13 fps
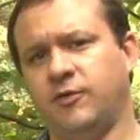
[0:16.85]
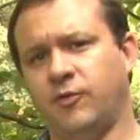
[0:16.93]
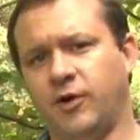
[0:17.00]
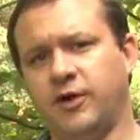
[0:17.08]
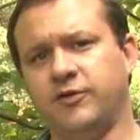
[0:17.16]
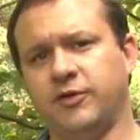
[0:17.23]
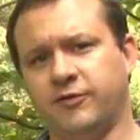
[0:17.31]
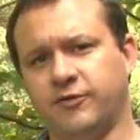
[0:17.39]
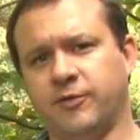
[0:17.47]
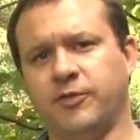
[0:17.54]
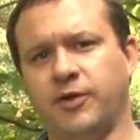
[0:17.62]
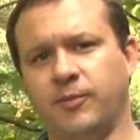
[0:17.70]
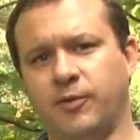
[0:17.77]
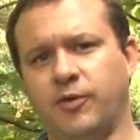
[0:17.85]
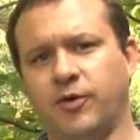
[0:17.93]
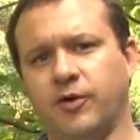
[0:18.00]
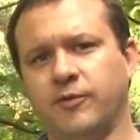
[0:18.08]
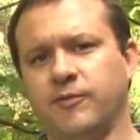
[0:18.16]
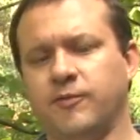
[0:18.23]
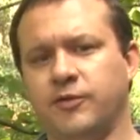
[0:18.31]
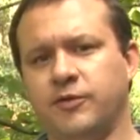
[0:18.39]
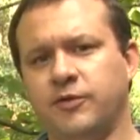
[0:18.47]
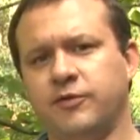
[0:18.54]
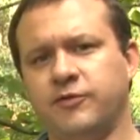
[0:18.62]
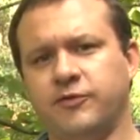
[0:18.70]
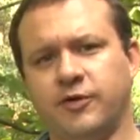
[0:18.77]
wanting something more.
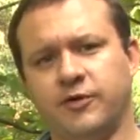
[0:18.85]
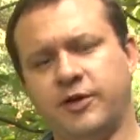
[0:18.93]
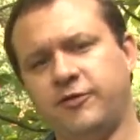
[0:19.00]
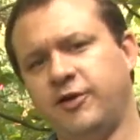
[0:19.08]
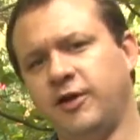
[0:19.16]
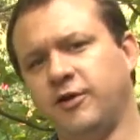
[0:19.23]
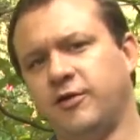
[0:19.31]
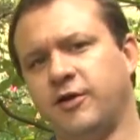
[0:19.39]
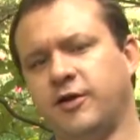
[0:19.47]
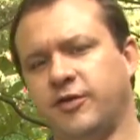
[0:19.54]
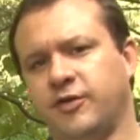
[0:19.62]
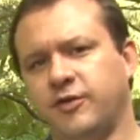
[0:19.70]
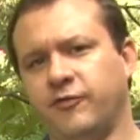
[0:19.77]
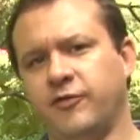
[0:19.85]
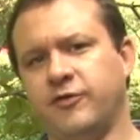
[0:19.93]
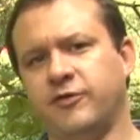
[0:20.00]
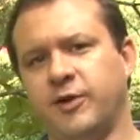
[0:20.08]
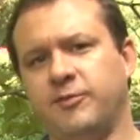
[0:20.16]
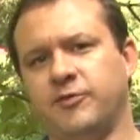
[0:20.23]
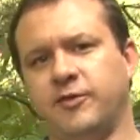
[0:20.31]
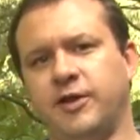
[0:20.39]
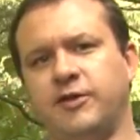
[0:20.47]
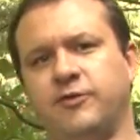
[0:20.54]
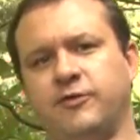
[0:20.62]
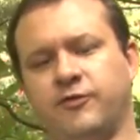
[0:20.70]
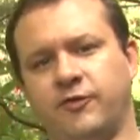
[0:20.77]
So let's take a look at the different types of lenses